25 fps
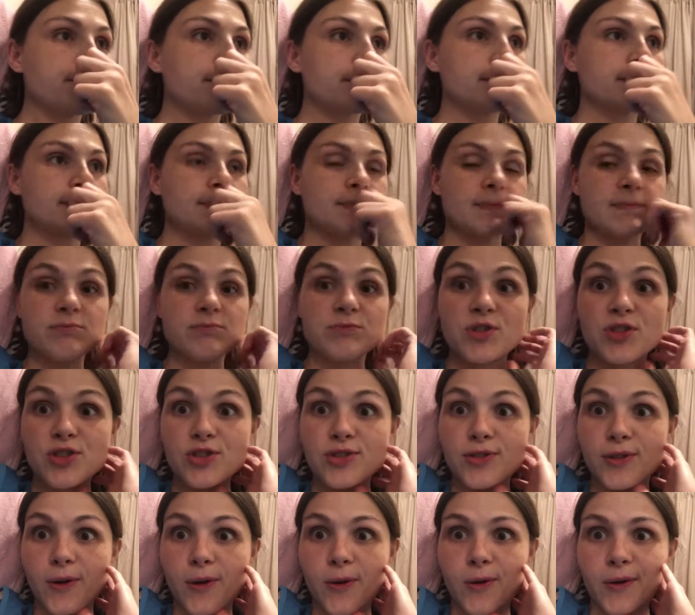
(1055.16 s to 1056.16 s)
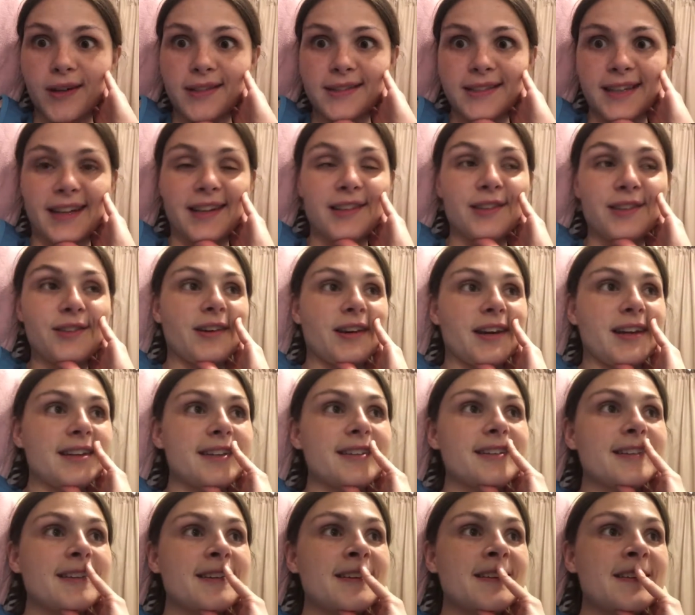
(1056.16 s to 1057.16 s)
I'm so excited, you
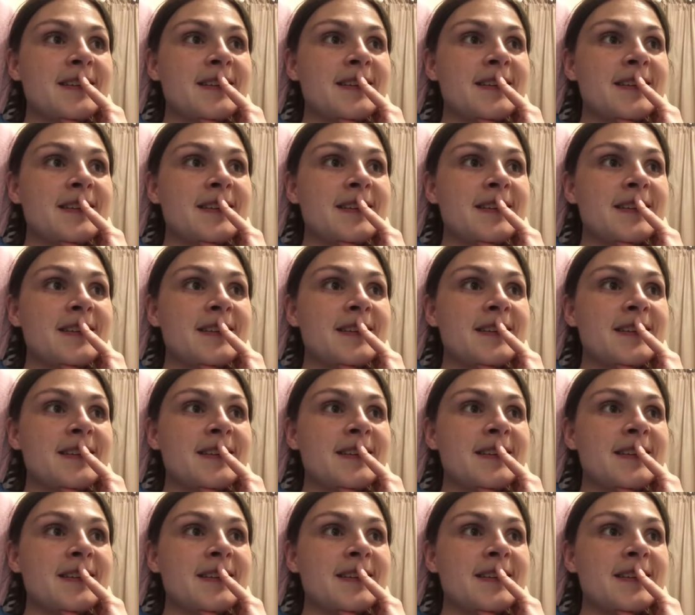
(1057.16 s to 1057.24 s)
guys.